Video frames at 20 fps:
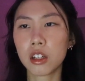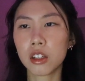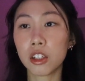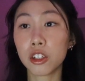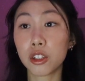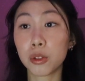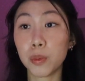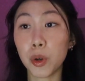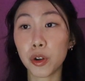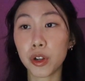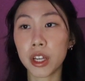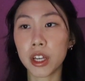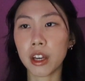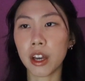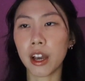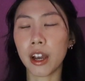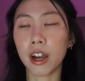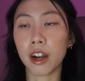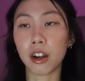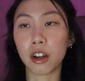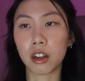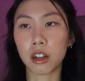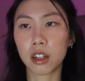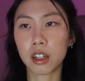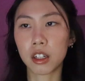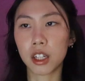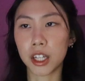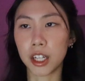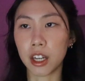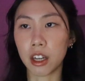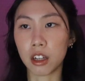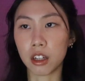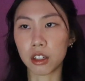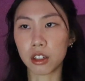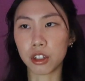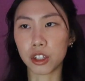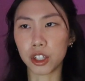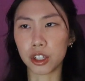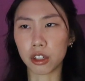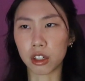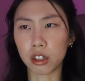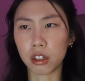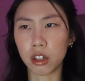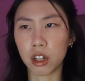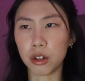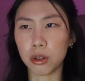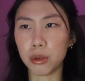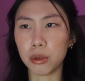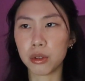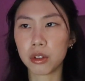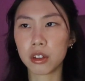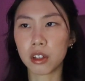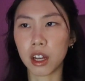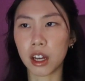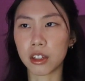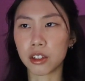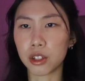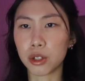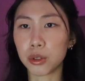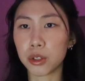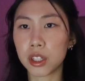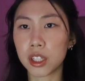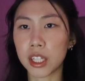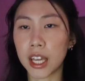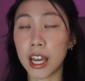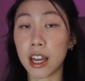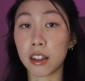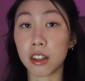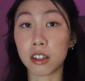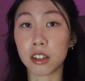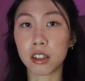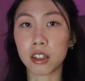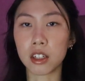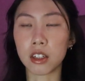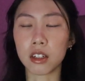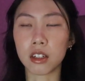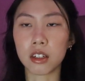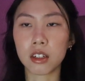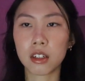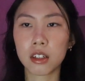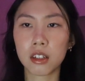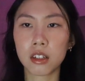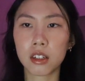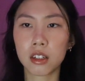the smoky air clinging to your clothes as you scan the scene.